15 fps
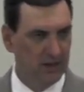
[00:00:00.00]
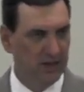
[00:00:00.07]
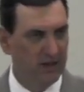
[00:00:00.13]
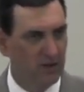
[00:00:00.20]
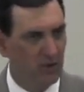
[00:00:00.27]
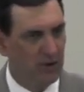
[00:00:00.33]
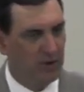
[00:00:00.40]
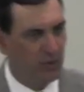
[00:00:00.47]
Now,
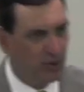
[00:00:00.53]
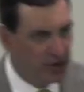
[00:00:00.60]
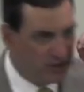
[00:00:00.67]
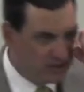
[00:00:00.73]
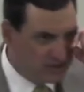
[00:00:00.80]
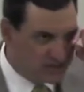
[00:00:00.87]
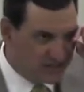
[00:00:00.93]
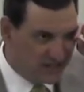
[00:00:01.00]
what I'm
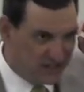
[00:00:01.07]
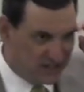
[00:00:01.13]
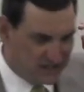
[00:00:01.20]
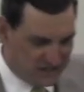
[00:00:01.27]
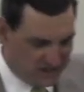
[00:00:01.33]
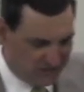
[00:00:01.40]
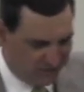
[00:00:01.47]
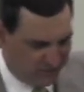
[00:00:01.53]
wanting you to see
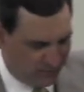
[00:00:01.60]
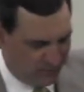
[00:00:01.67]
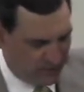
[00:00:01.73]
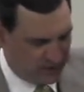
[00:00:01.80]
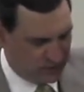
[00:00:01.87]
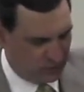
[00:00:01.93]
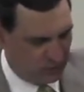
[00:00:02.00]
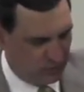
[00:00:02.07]
is from
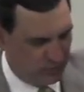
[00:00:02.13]
this